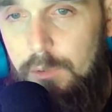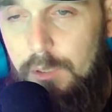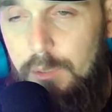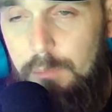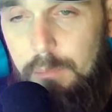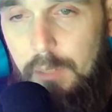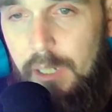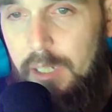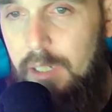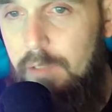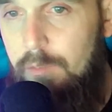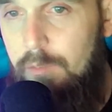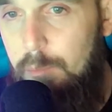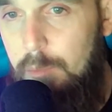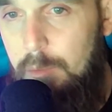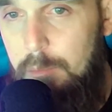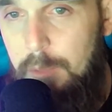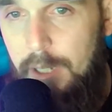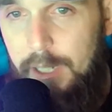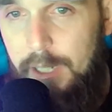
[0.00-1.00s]
He may even
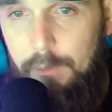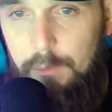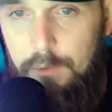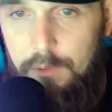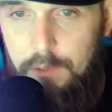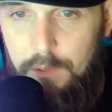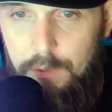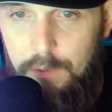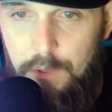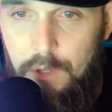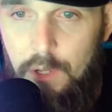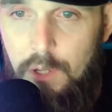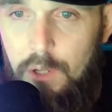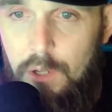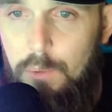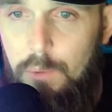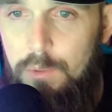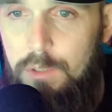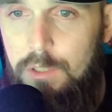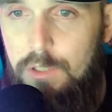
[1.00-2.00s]
be back with
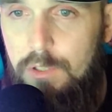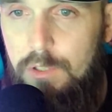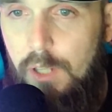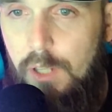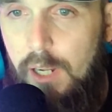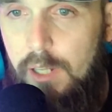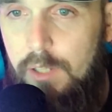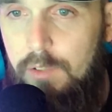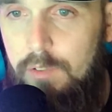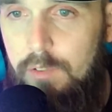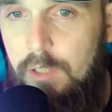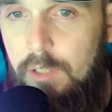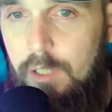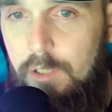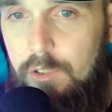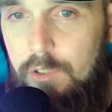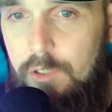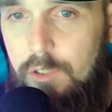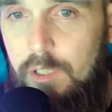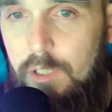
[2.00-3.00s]
the Giants
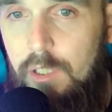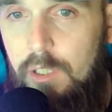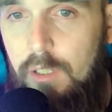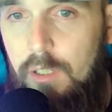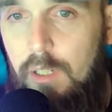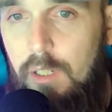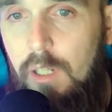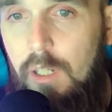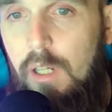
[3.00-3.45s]
next year.